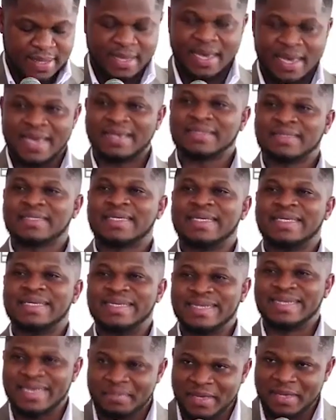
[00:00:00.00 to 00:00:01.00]
and
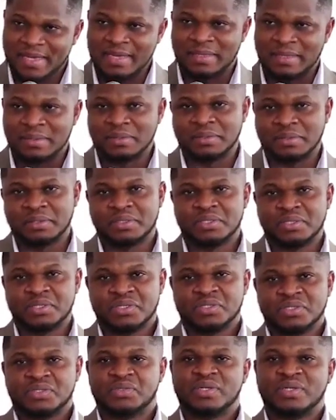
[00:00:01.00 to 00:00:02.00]
inimical
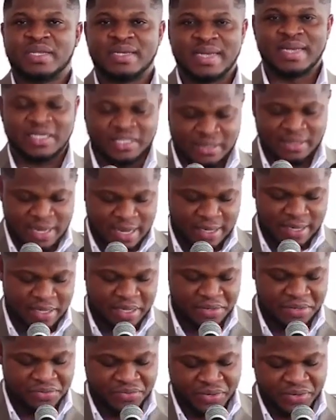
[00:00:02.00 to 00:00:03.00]
to the national
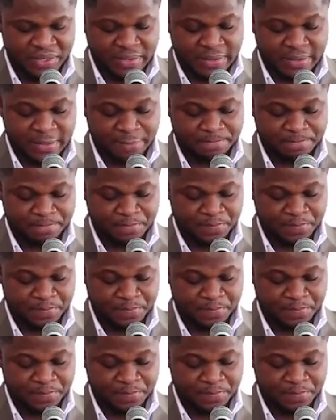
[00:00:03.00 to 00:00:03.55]
interest.